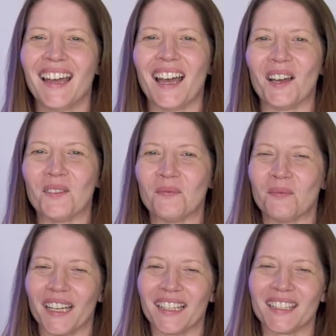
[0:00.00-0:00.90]

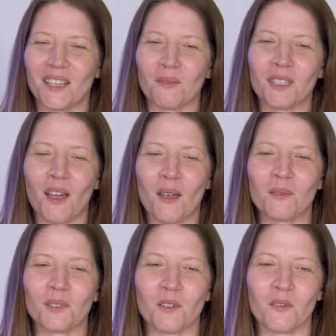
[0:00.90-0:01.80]
but
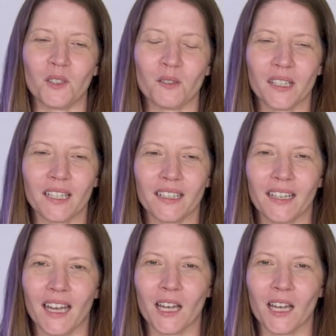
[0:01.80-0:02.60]
sometimes reviewing